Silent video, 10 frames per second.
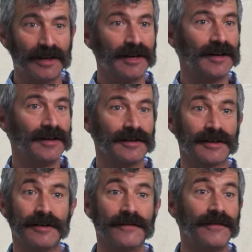uh,
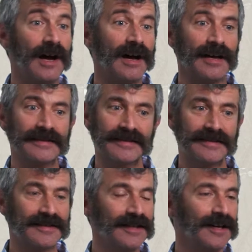
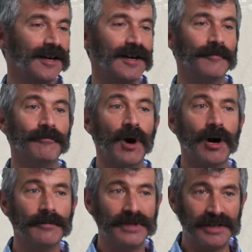kvass, uh,
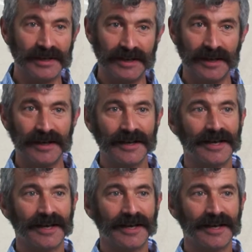mabi,